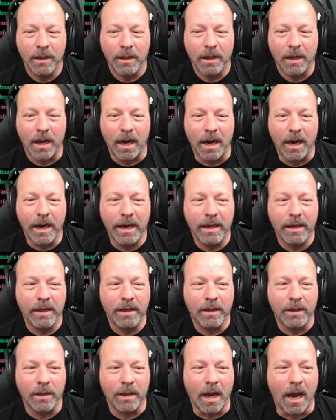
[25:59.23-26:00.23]
I
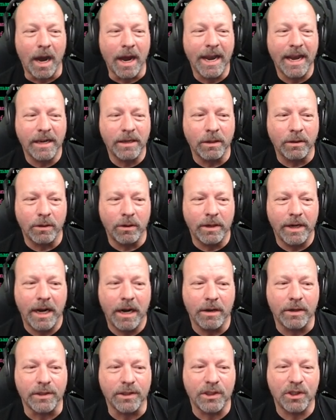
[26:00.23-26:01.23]
I had to learn how
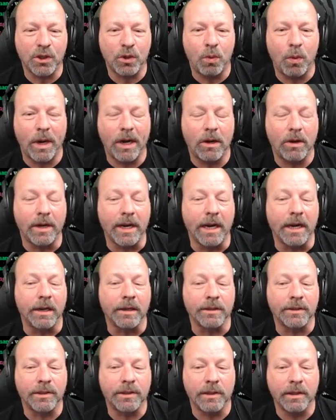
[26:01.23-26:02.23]
to square
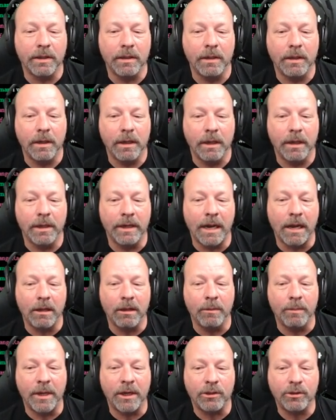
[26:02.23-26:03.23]
dance in
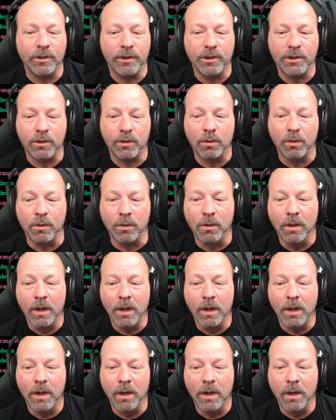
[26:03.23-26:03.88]
elementary school.